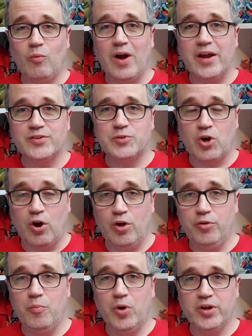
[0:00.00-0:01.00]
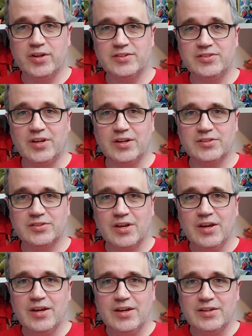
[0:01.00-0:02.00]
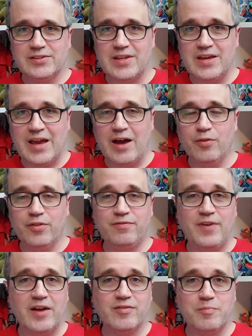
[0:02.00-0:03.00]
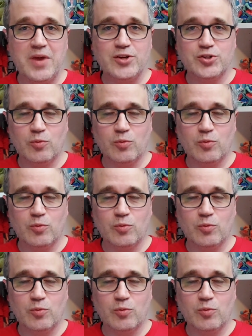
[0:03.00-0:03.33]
it's called Market 6 is they count the 5 major